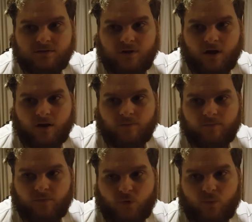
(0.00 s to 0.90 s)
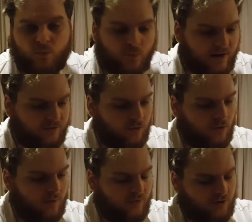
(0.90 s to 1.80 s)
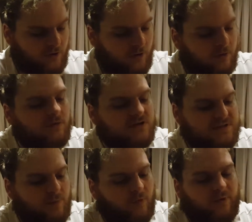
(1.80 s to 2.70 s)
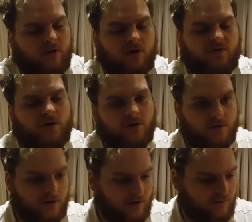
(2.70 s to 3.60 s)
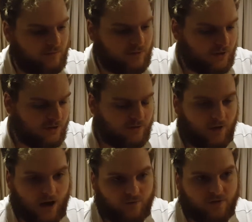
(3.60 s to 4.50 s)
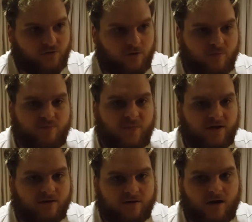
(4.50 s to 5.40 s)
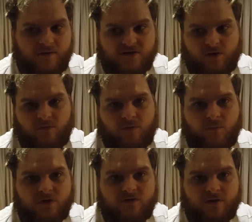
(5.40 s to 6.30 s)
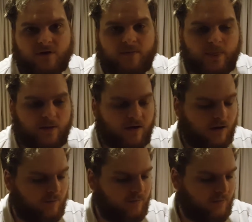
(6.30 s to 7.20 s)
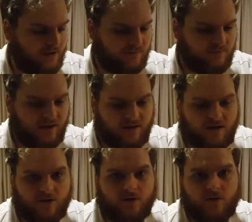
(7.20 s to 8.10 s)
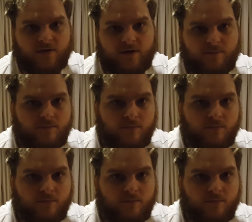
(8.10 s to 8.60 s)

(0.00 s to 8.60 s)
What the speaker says: When I don't know what I'm gonna go, because I'm probably gonna go second, and I'd rather draw a card that stops their monster, like their Kieran or their